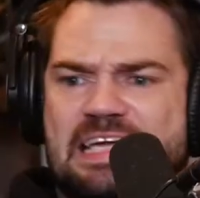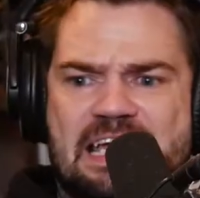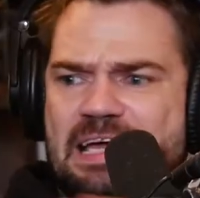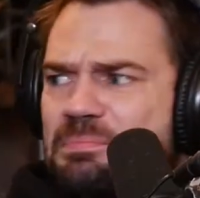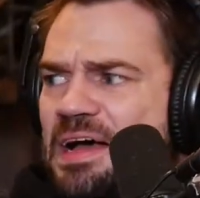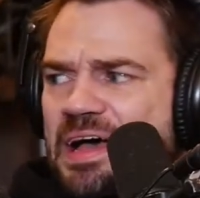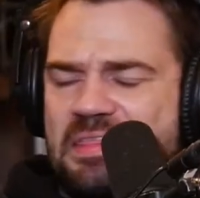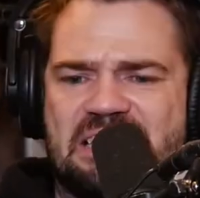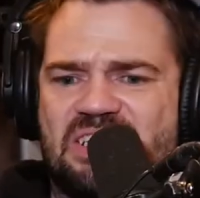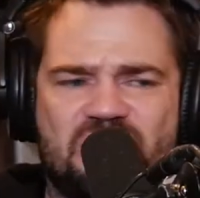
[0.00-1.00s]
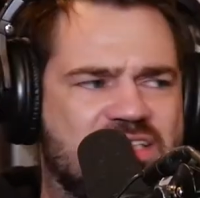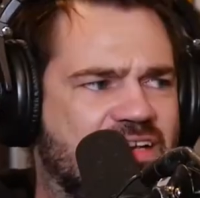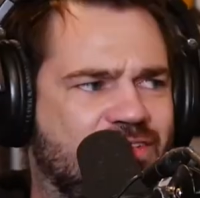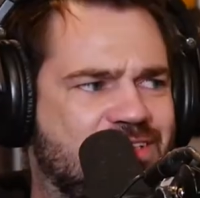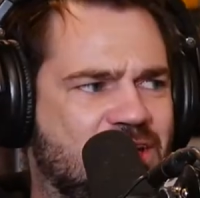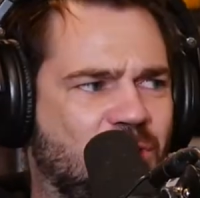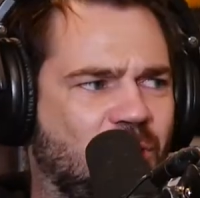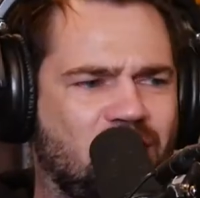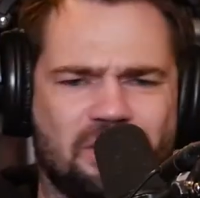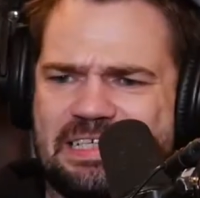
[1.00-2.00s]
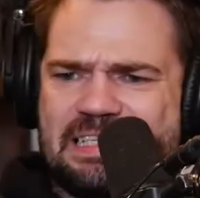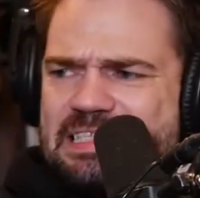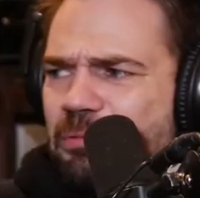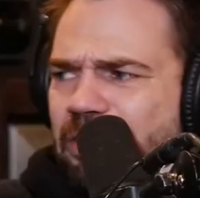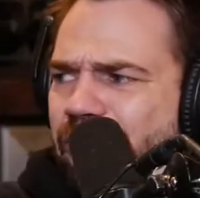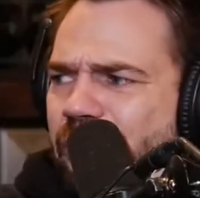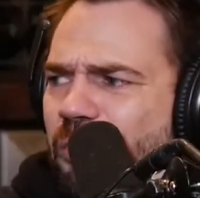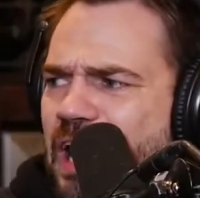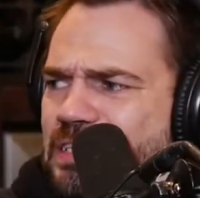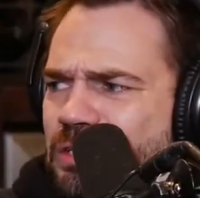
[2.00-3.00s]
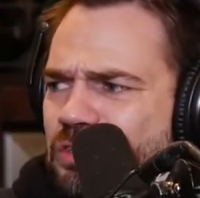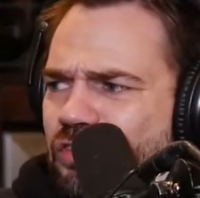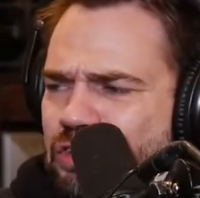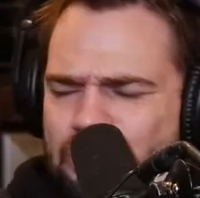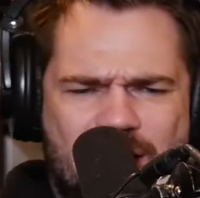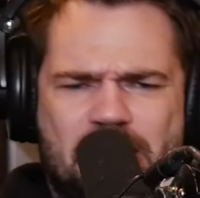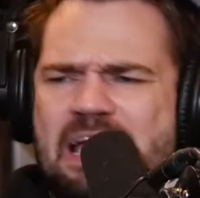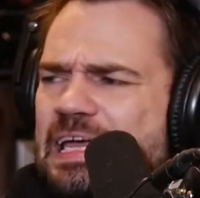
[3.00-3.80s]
him, that's all the difference in the world. He can say whatever he wants to those first two.